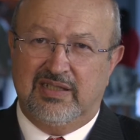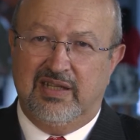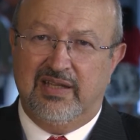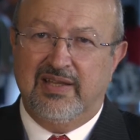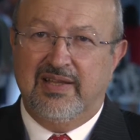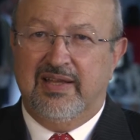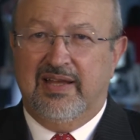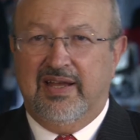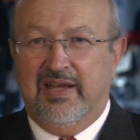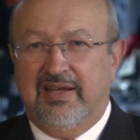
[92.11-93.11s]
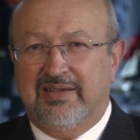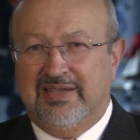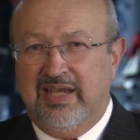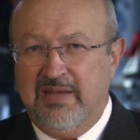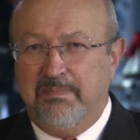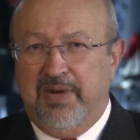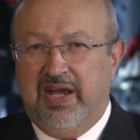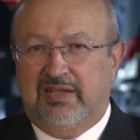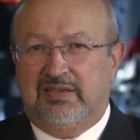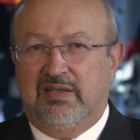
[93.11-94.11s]
the
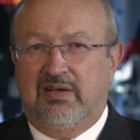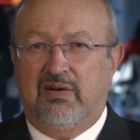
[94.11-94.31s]
impact